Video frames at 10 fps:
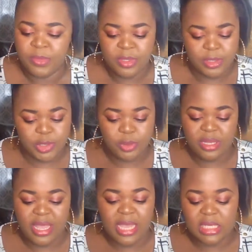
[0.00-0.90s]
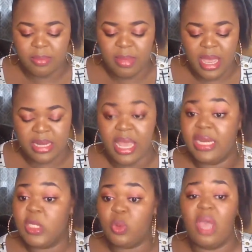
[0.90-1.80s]
So that's the man and
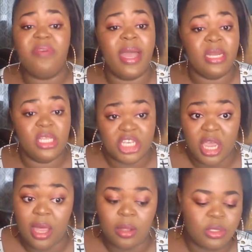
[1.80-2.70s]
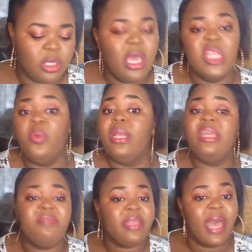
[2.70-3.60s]
his wife and the child. They were
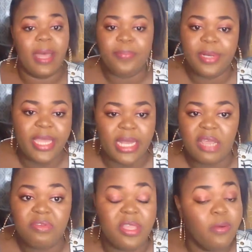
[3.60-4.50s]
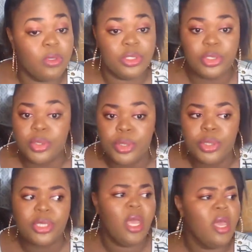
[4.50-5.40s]
living happily and everything was
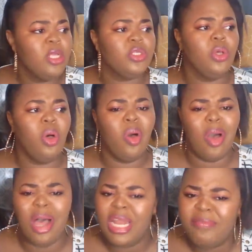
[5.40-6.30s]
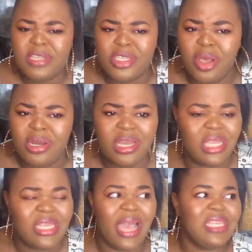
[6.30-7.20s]
good. So all of a sudden,
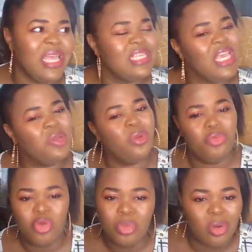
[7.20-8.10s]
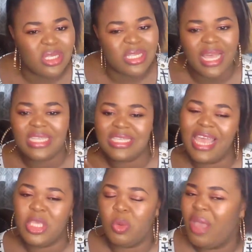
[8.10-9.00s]
this guy starts hearing rumors that it's
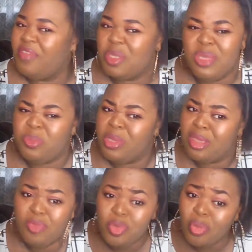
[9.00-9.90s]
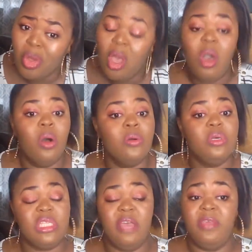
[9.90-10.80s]
like your wife is misbehaving. Or uncle,
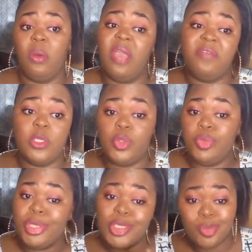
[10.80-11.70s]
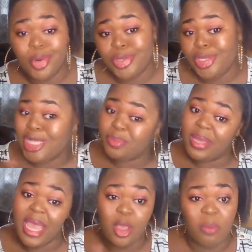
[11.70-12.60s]
it's like your wife is doing small things
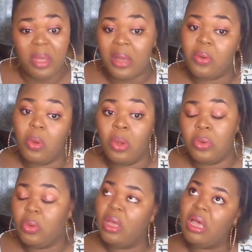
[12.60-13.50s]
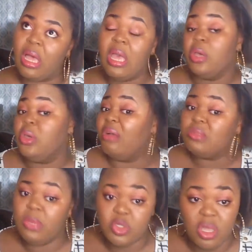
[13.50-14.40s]
behind your back. Or uncle, you have
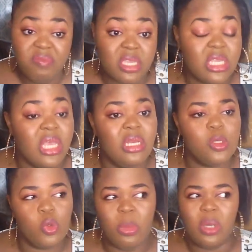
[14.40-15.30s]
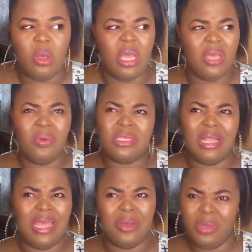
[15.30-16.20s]
to make sure you investigate this woman. And he was
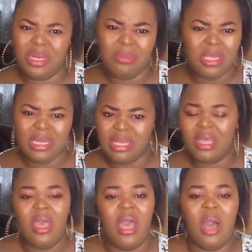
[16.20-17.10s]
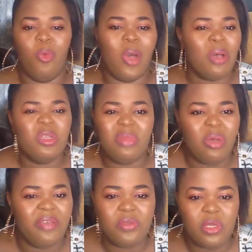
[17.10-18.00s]
like, wait a minute. Why would my
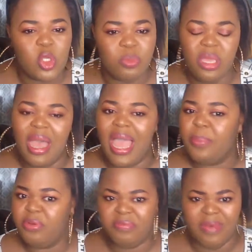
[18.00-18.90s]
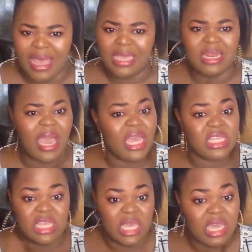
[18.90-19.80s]
wife do this to me? I provide, I
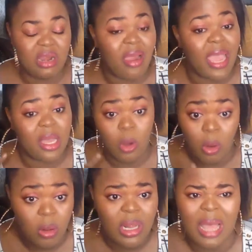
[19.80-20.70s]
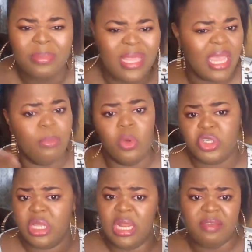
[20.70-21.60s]
take care, I call, I'm there
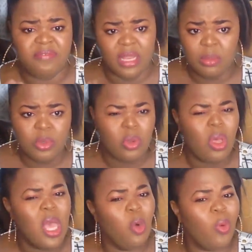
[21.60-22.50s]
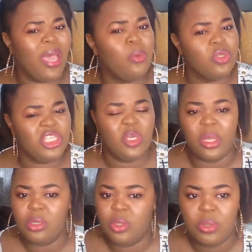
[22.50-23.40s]
emotionally available. Why would she
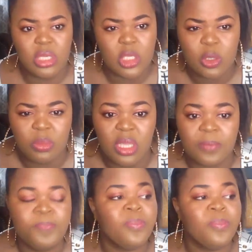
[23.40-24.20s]
want to do this to me?